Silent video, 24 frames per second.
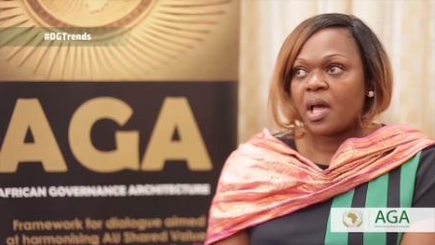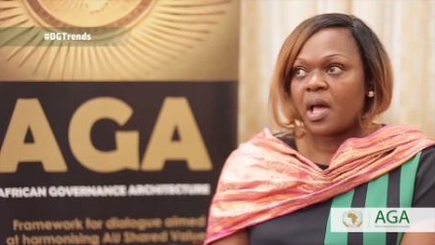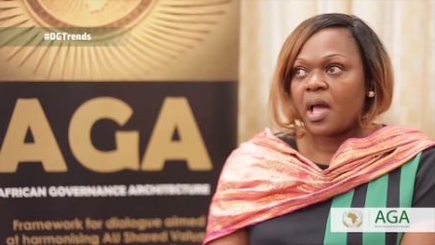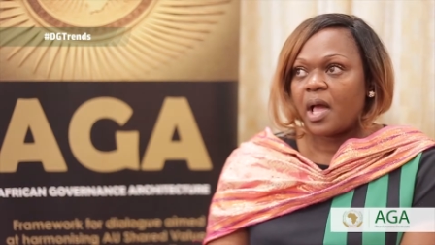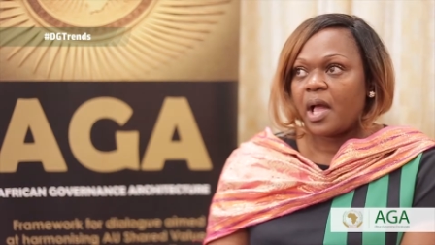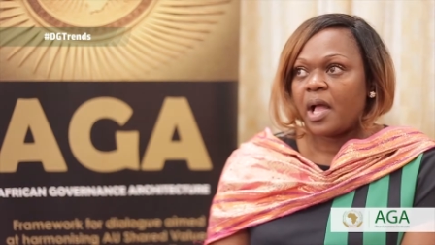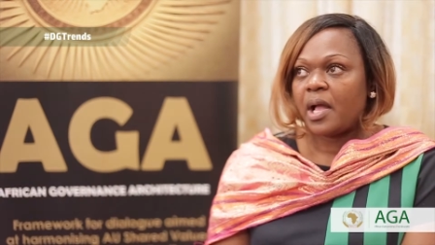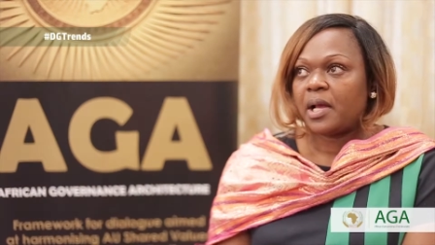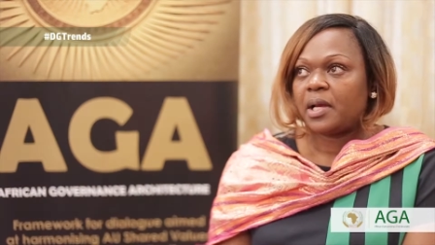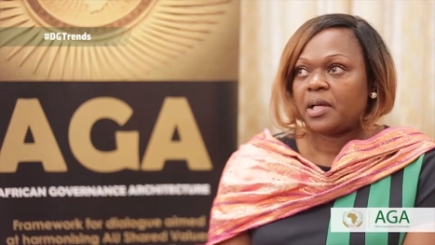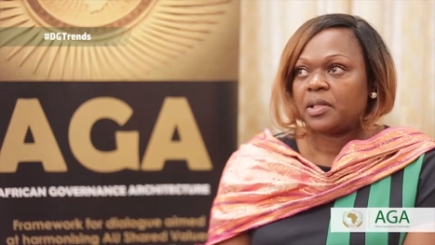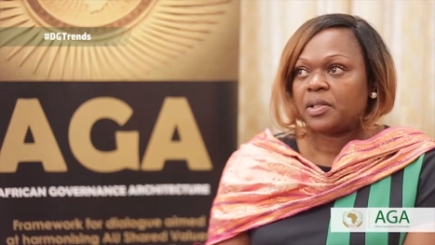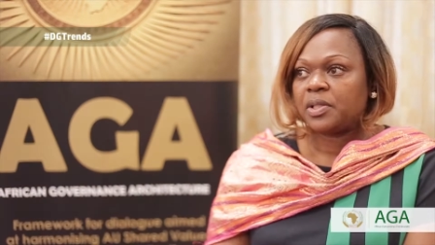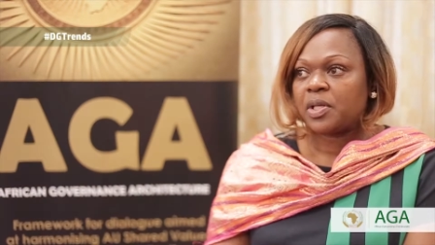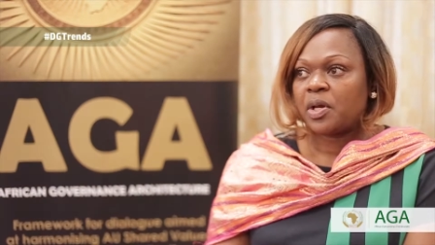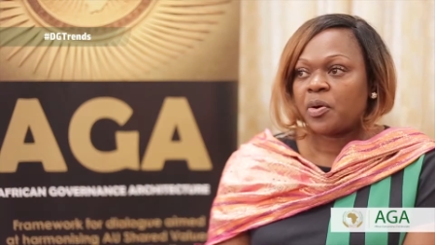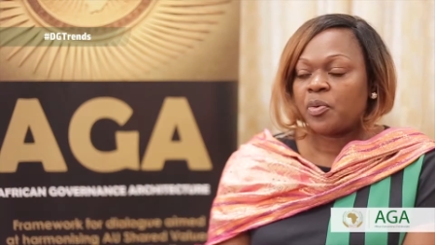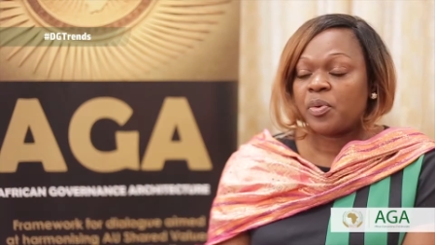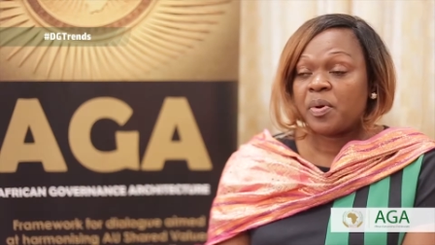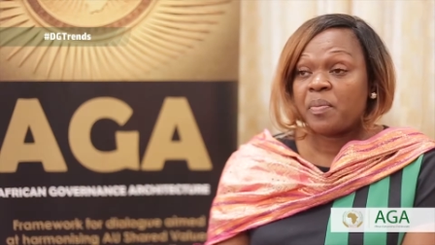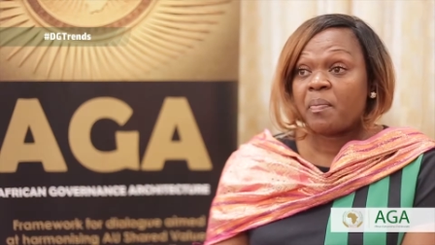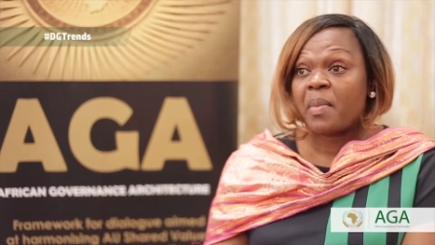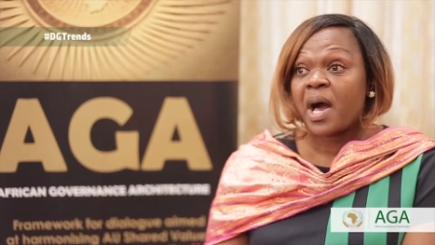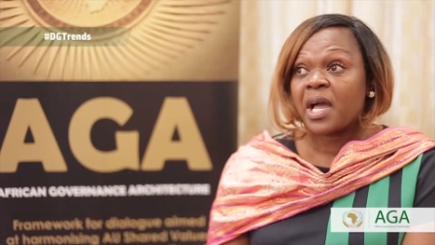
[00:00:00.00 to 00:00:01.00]
and a
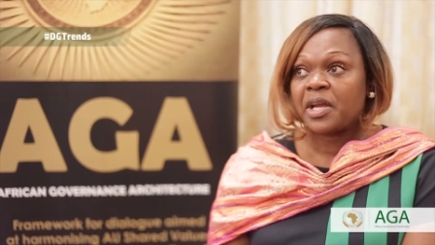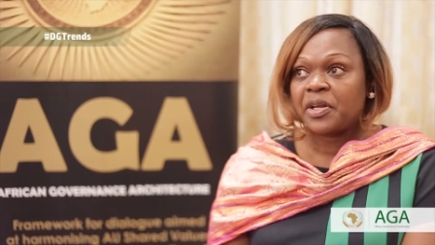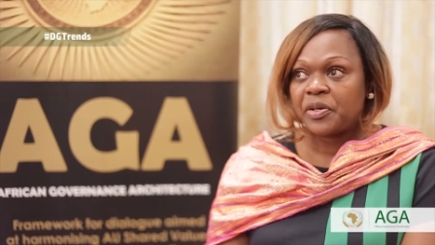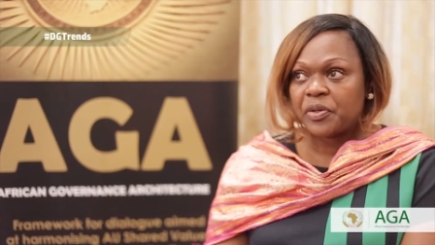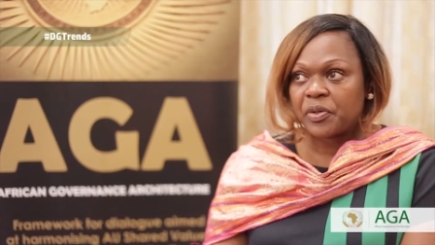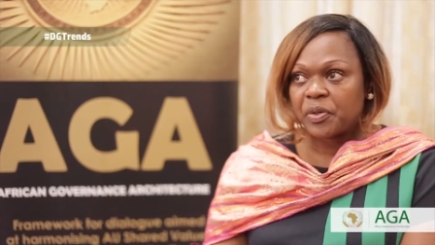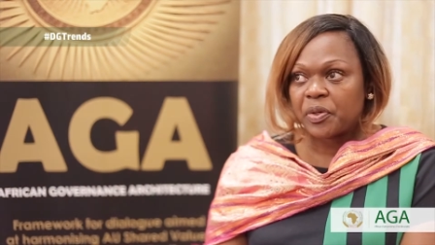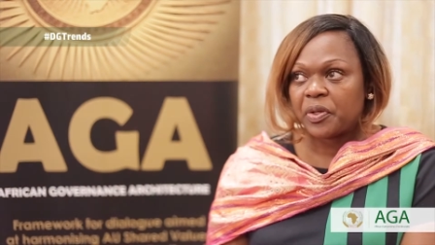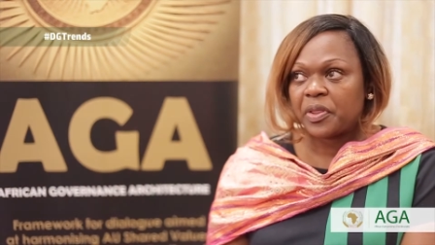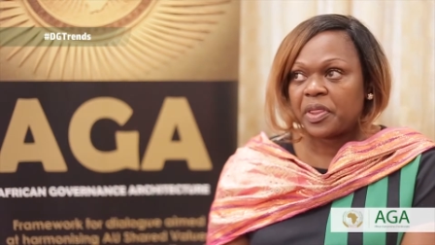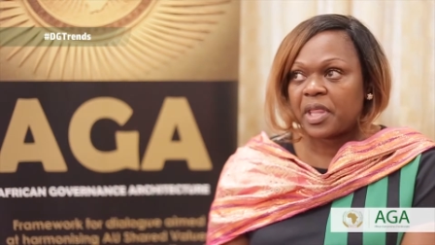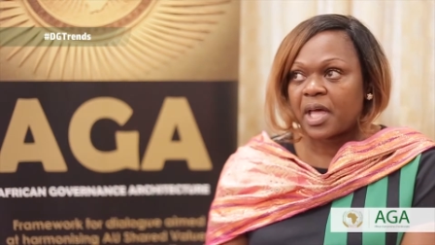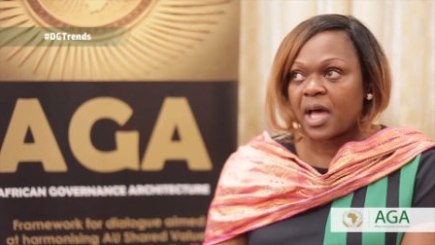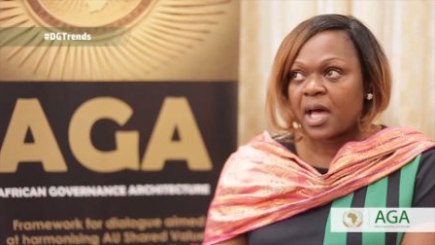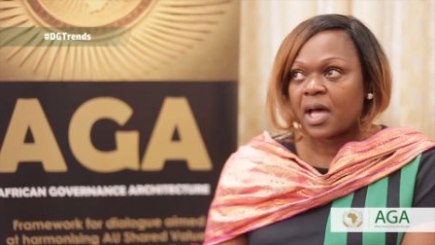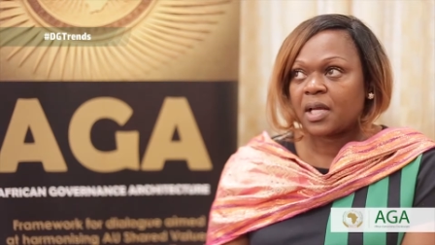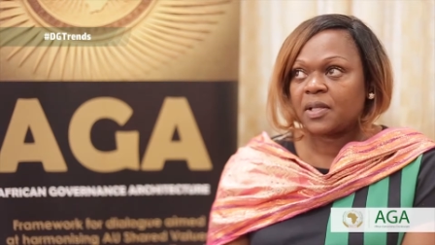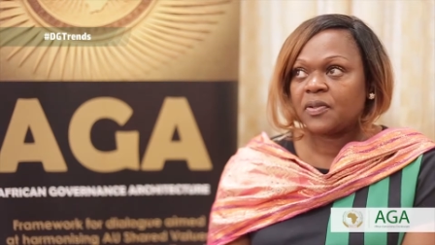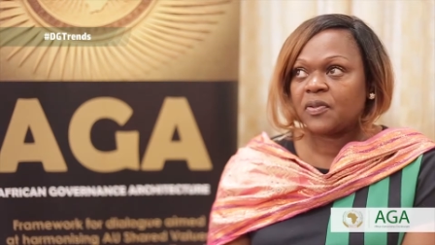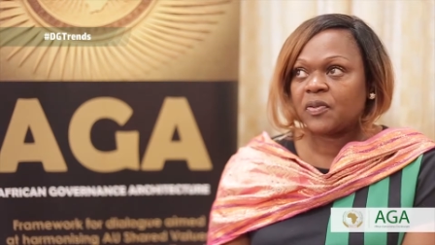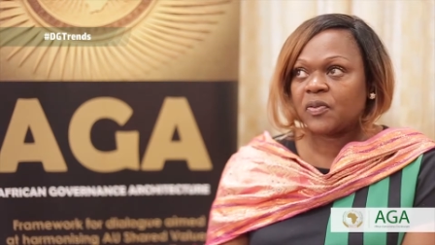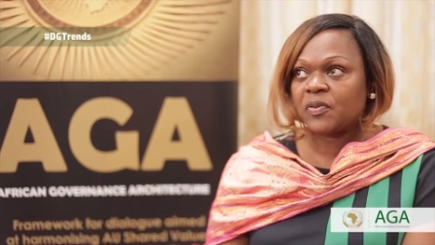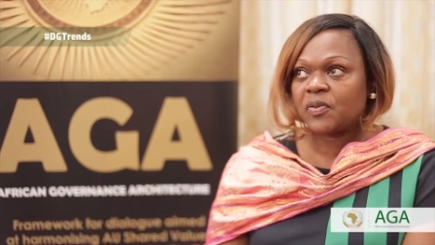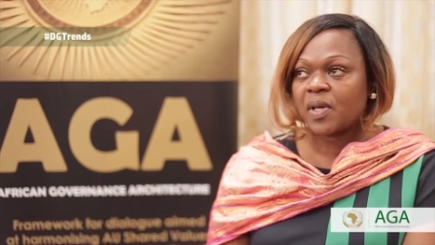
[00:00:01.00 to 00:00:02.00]
reminder
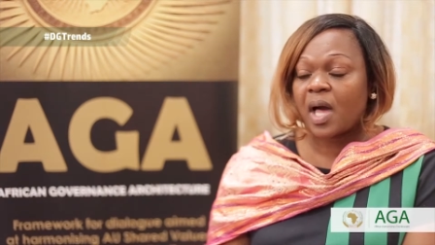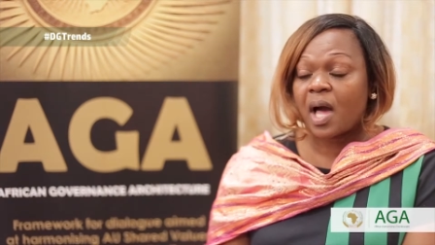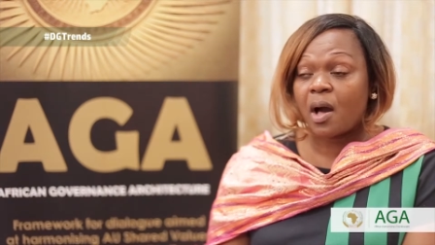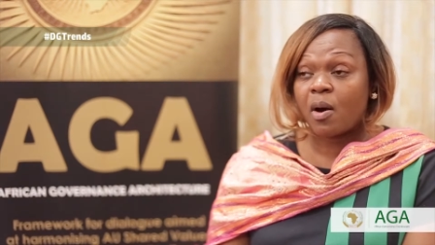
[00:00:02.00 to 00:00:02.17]
that